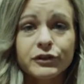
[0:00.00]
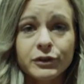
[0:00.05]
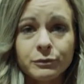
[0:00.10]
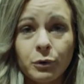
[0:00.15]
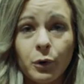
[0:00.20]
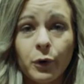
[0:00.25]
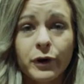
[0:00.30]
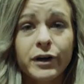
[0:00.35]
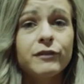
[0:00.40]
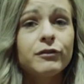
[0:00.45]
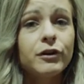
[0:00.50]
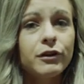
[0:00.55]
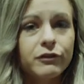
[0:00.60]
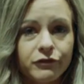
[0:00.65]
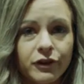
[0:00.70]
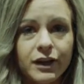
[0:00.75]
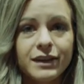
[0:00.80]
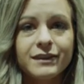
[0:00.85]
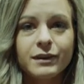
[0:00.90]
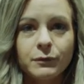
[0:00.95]
support of our
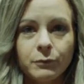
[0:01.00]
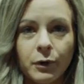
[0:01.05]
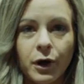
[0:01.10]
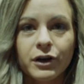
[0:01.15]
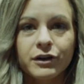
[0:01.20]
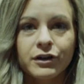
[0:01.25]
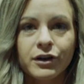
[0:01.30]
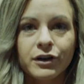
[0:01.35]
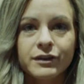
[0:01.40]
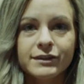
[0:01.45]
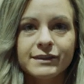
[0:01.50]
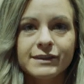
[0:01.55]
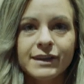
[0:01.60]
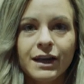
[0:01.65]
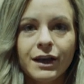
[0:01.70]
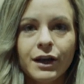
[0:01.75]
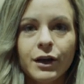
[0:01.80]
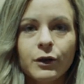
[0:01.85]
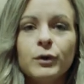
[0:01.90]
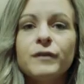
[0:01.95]
friends and partners
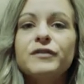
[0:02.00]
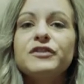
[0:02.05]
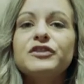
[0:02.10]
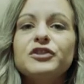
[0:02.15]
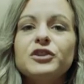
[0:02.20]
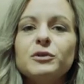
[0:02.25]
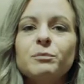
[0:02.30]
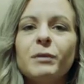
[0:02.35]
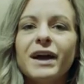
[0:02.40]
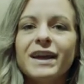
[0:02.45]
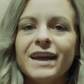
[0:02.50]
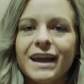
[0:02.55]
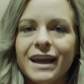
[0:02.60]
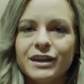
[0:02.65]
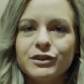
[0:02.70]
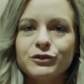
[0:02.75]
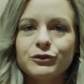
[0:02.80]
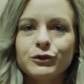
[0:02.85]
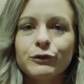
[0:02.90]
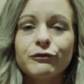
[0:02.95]
who have stood by
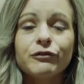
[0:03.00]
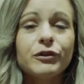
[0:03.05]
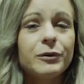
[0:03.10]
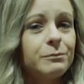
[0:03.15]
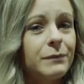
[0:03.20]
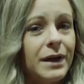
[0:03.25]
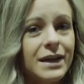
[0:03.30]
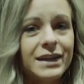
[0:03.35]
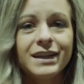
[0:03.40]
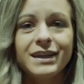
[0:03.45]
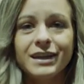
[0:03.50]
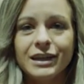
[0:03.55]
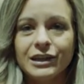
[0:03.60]
Andrew for many